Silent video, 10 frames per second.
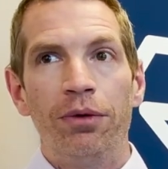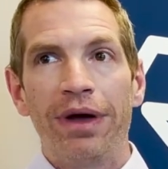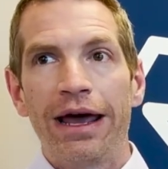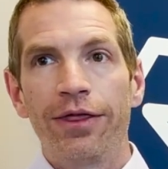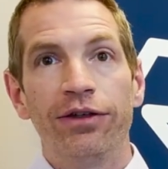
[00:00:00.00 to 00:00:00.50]

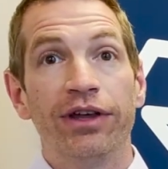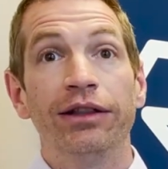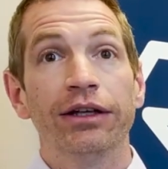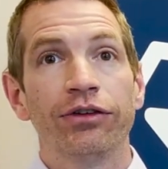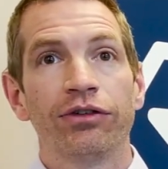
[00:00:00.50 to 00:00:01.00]
path is
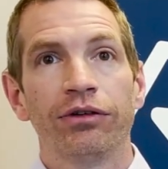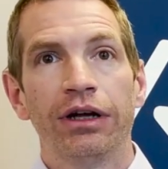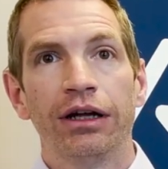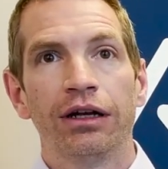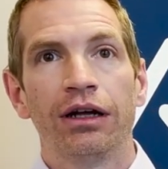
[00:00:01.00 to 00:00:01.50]
endless,
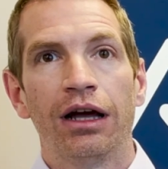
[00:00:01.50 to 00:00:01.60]
right?